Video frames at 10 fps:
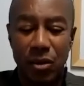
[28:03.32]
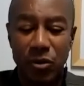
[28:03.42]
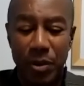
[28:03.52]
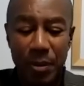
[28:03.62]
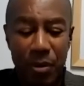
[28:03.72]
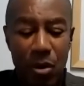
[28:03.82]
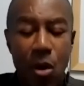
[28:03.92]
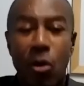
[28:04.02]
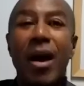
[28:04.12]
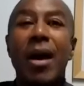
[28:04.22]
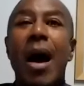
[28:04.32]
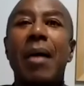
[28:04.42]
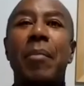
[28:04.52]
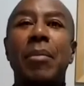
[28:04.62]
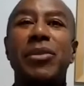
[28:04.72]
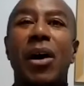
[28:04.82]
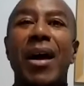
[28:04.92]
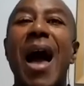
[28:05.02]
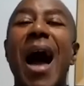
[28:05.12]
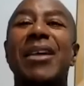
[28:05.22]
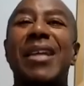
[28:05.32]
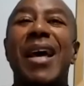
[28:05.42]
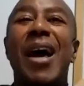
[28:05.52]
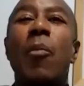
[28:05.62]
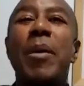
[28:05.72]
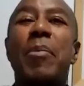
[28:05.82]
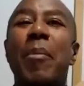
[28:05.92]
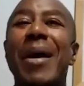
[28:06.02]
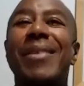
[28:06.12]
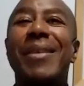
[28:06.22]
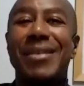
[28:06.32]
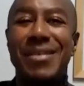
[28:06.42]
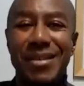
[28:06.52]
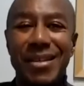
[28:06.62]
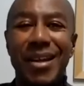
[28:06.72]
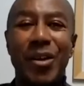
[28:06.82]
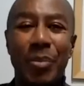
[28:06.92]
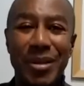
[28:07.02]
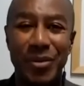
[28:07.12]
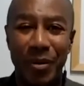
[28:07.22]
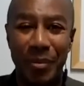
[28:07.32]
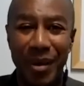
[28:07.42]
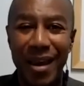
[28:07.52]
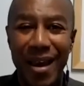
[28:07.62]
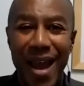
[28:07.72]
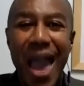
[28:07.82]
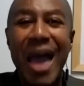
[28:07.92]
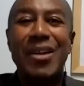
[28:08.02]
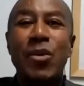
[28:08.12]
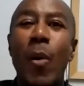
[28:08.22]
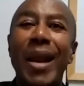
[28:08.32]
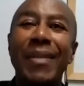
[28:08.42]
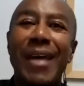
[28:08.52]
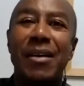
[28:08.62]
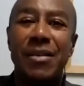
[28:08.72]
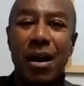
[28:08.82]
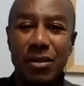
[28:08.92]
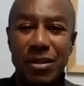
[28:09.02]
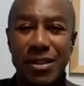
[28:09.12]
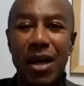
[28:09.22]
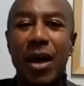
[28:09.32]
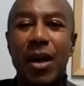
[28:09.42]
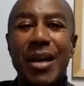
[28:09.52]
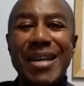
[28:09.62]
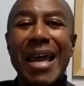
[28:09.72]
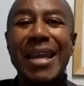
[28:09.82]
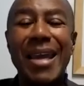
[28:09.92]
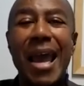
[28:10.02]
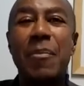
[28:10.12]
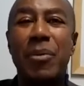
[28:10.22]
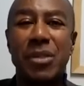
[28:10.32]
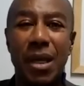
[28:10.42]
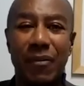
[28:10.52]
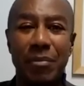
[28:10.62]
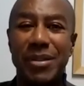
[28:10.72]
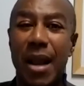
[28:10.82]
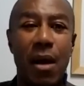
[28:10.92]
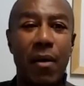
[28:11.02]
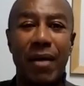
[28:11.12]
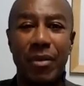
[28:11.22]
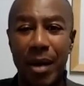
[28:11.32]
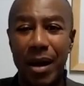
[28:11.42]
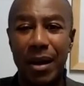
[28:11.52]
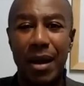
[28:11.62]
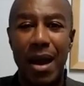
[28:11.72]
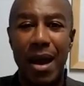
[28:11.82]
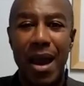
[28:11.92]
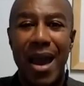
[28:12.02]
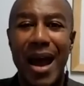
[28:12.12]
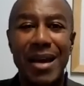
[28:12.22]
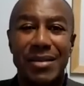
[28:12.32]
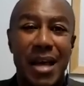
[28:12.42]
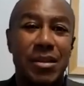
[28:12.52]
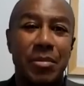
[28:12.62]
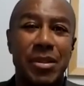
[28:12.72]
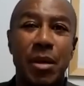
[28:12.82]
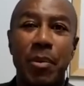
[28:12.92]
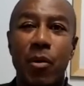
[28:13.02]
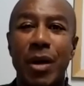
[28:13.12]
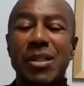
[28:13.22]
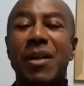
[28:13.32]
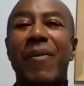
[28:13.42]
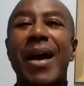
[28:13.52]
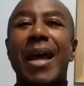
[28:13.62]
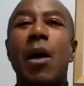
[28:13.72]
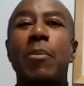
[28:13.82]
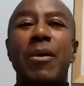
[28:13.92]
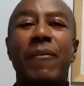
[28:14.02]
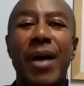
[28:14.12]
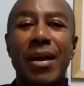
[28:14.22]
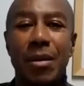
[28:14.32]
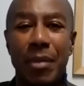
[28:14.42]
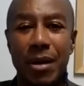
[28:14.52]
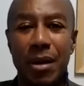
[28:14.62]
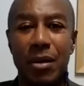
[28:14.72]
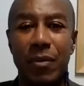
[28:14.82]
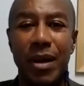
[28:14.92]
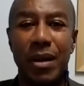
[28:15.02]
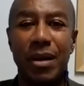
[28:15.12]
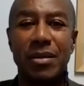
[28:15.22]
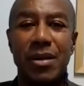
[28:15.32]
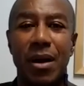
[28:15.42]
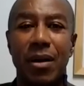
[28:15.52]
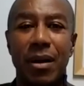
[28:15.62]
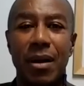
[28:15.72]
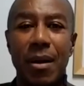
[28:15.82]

to close people, I used to help people make the decision to do business with me at $20,000 a sale, and 98% of them said, I don't have the money. And I just asked them a simple question: if I can help you find the money, are you ready to get started?